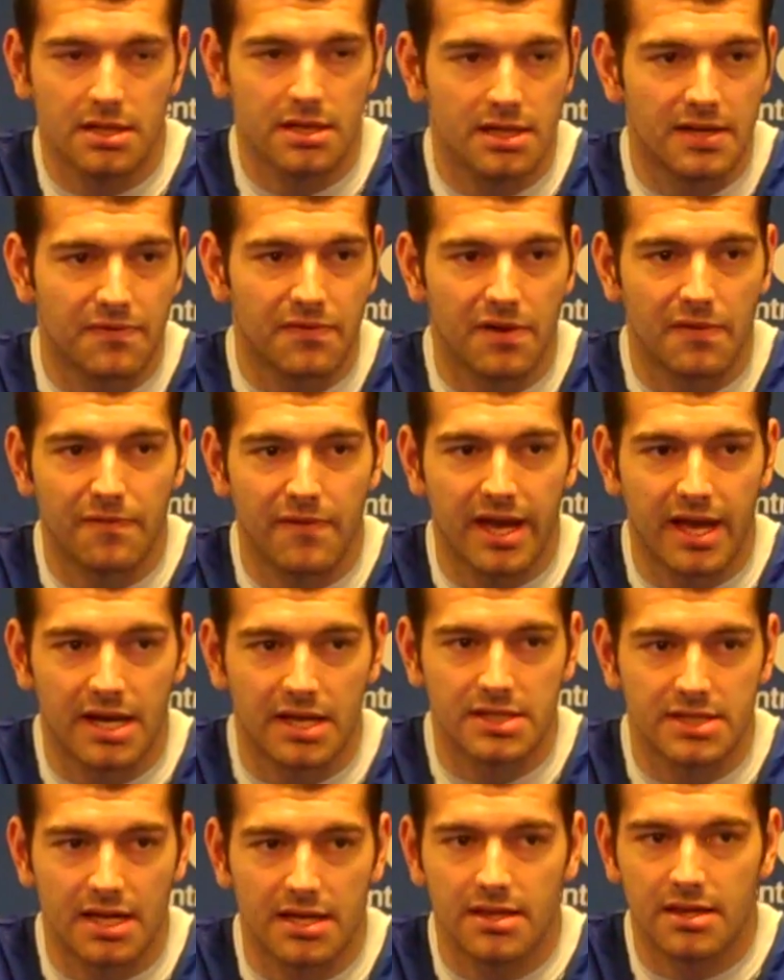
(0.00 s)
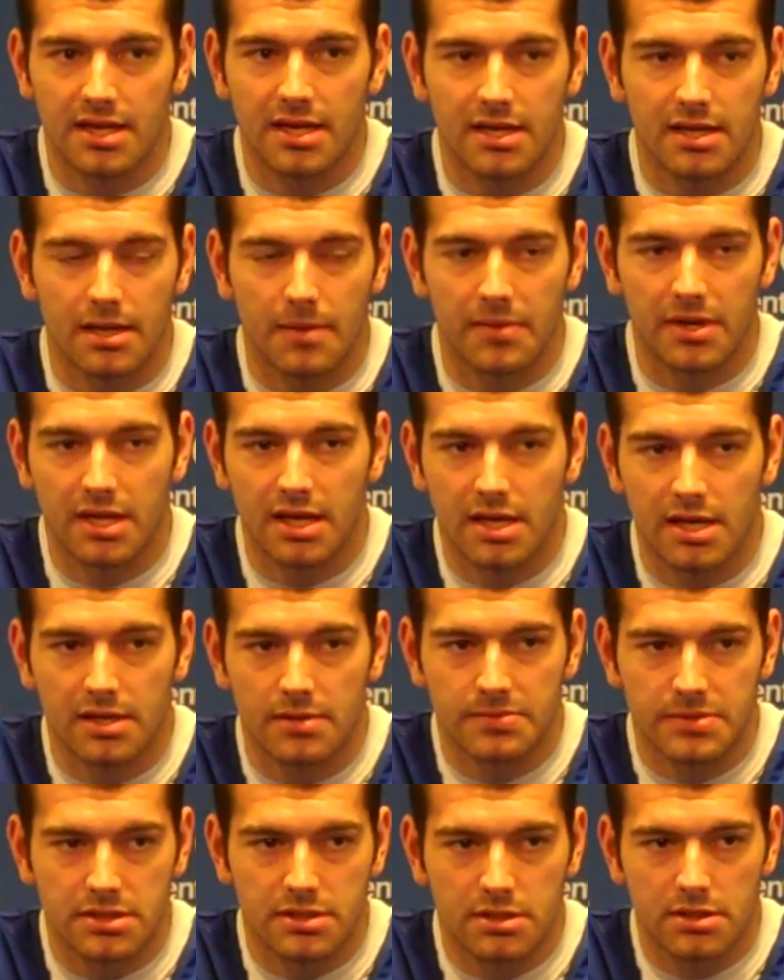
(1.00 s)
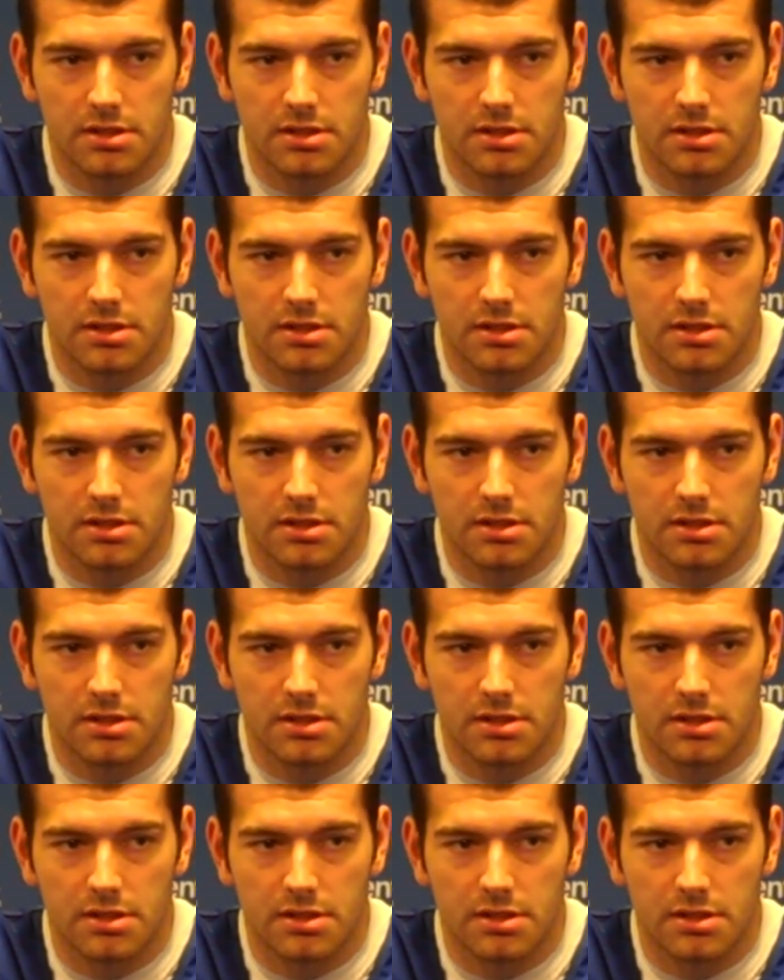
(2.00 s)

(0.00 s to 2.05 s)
different advantage, I think, coming to games.